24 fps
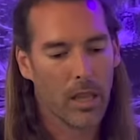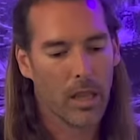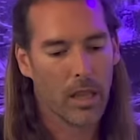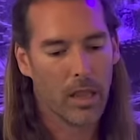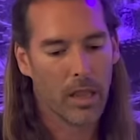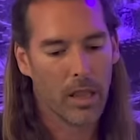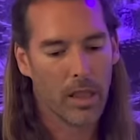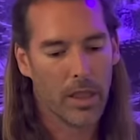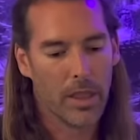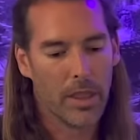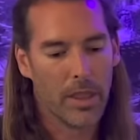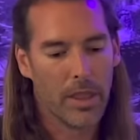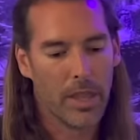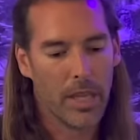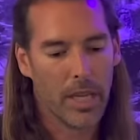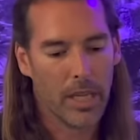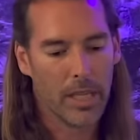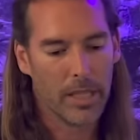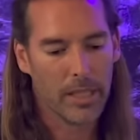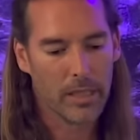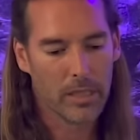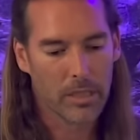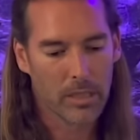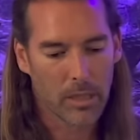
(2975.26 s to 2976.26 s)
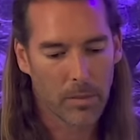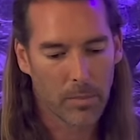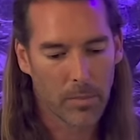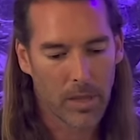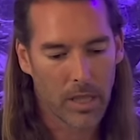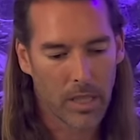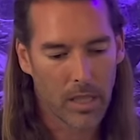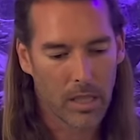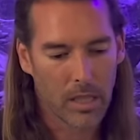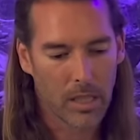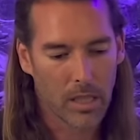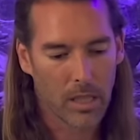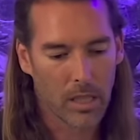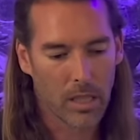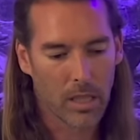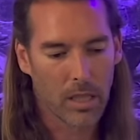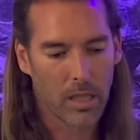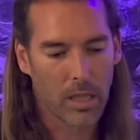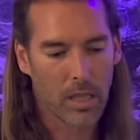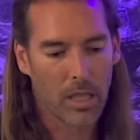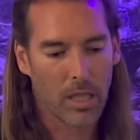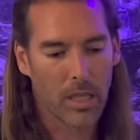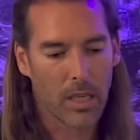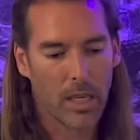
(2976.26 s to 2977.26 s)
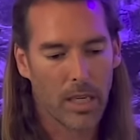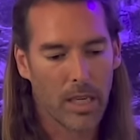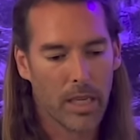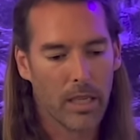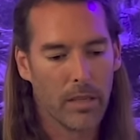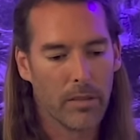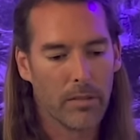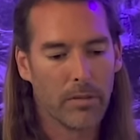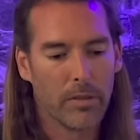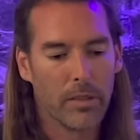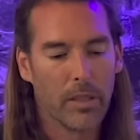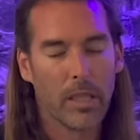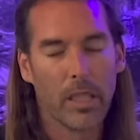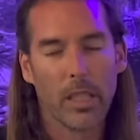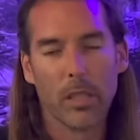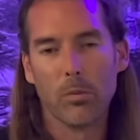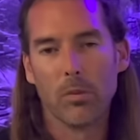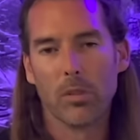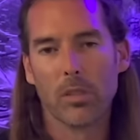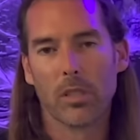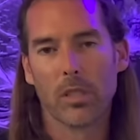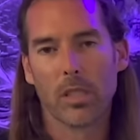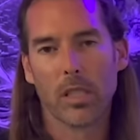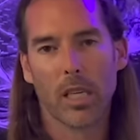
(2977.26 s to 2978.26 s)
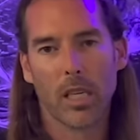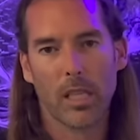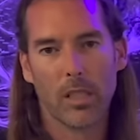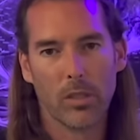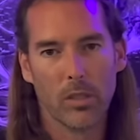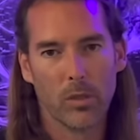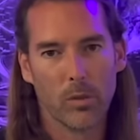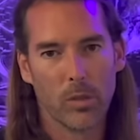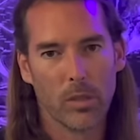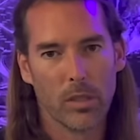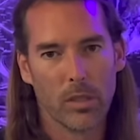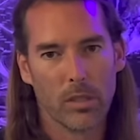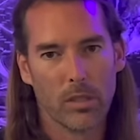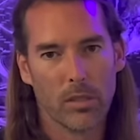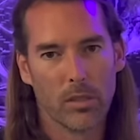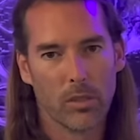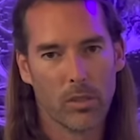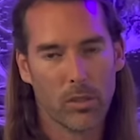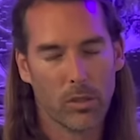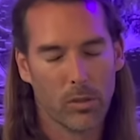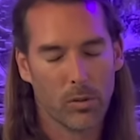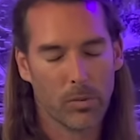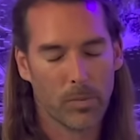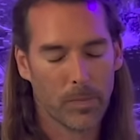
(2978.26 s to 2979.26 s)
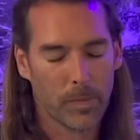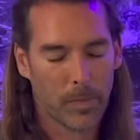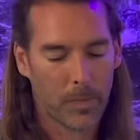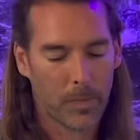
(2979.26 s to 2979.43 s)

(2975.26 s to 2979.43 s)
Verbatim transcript: that is something that I feel I am just a conduit to,